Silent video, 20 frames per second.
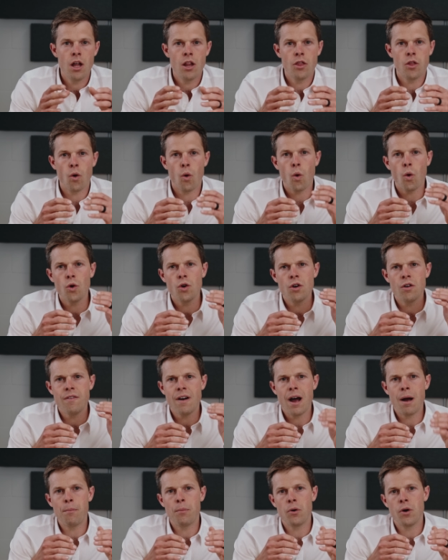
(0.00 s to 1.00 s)
The order of
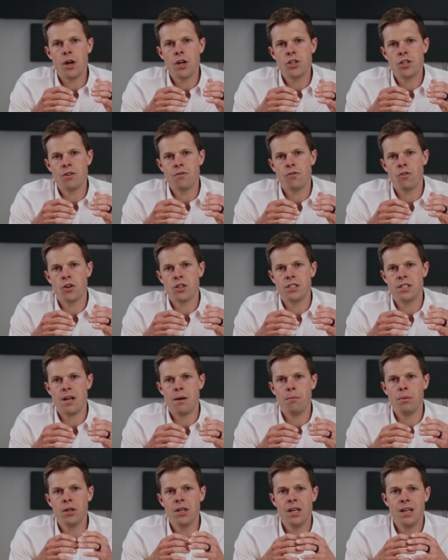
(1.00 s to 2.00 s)
operation for
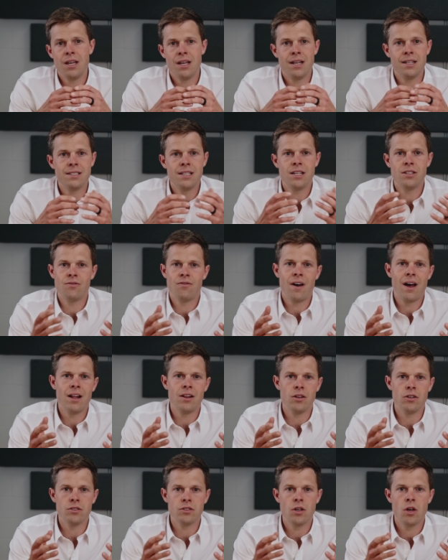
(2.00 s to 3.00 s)
assembly is as
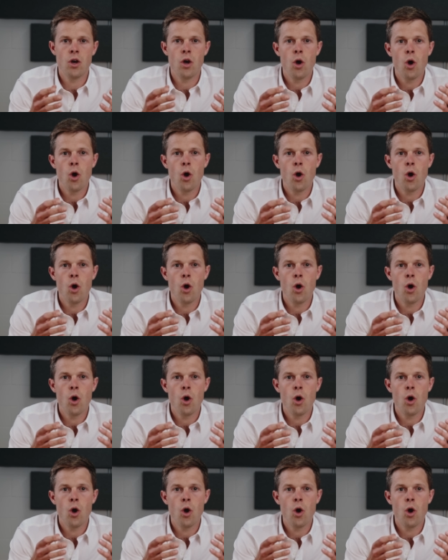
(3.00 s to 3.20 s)
follows.